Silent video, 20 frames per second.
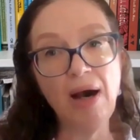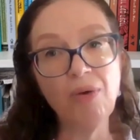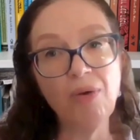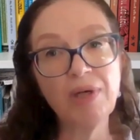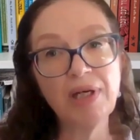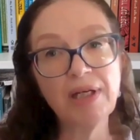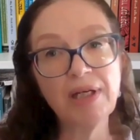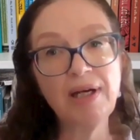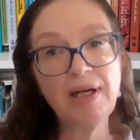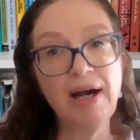
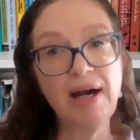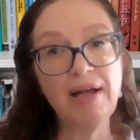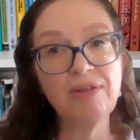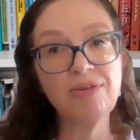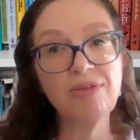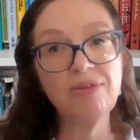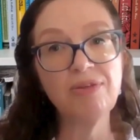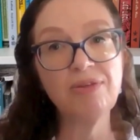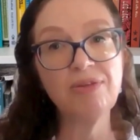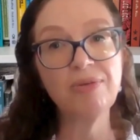our
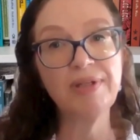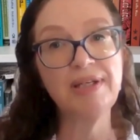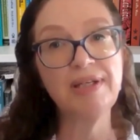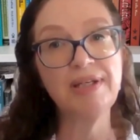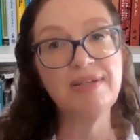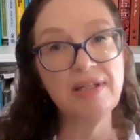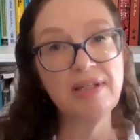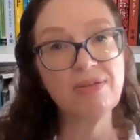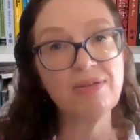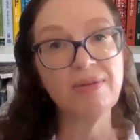country
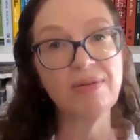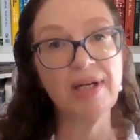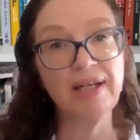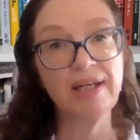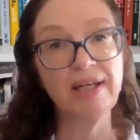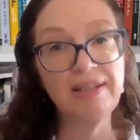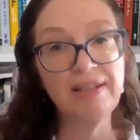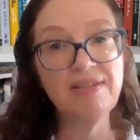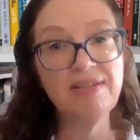is Israel.